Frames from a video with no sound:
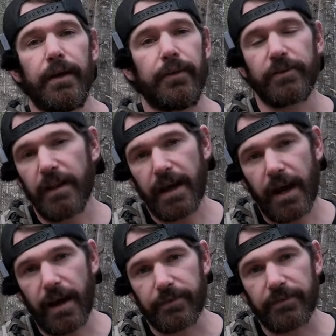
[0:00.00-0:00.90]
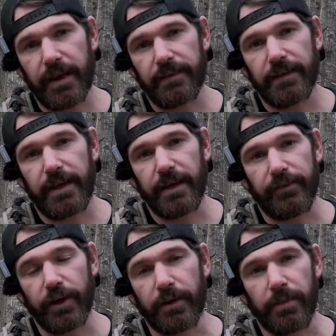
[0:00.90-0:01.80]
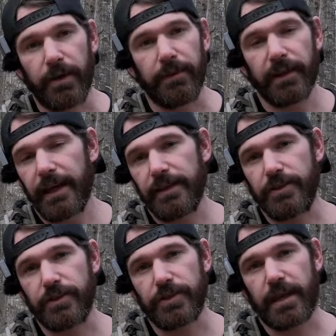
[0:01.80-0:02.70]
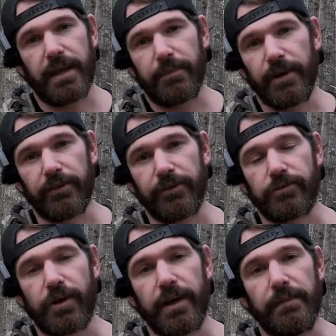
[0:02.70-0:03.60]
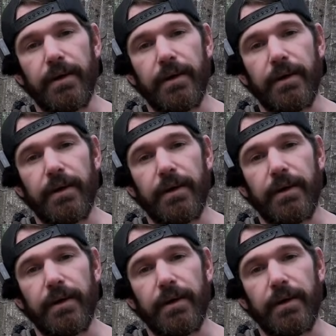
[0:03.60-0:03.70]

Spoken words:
there's a lot of options out there. If you're hunting public land, you just can't pierce the tree.